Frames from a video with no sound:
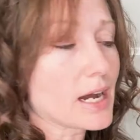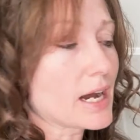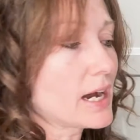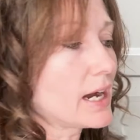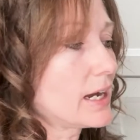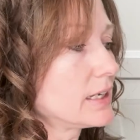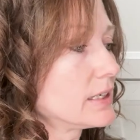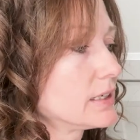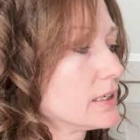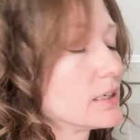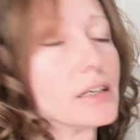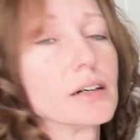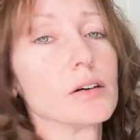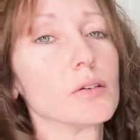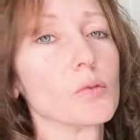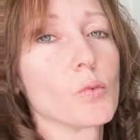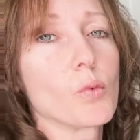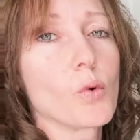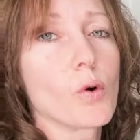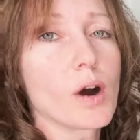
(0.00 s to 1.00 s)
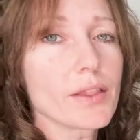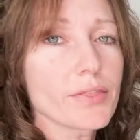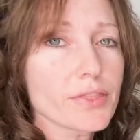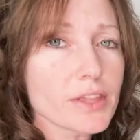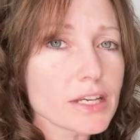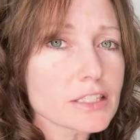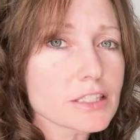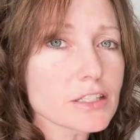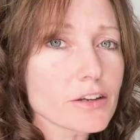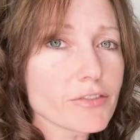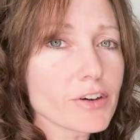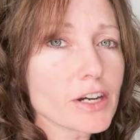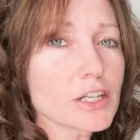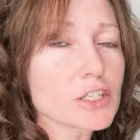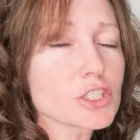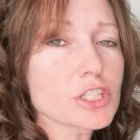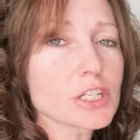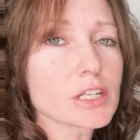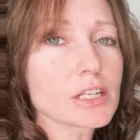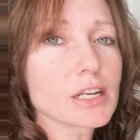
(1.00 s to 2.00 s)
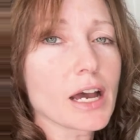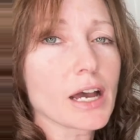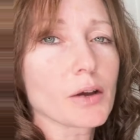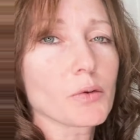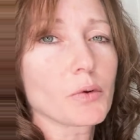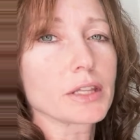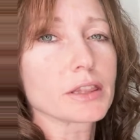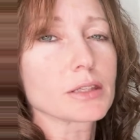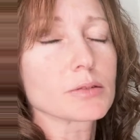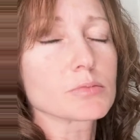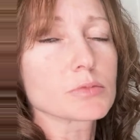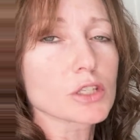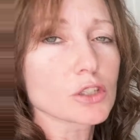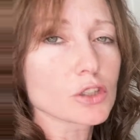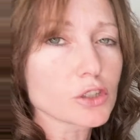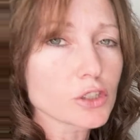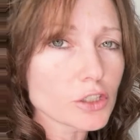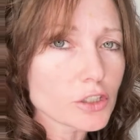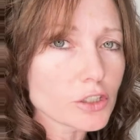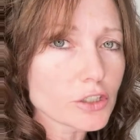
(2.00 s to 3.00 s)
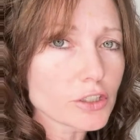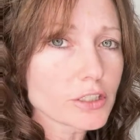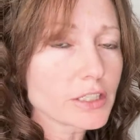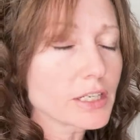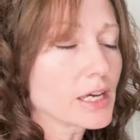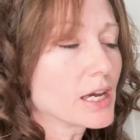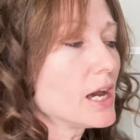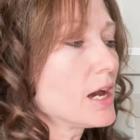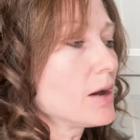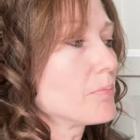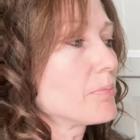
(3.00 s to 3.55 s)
I want things to function, I want them to look good,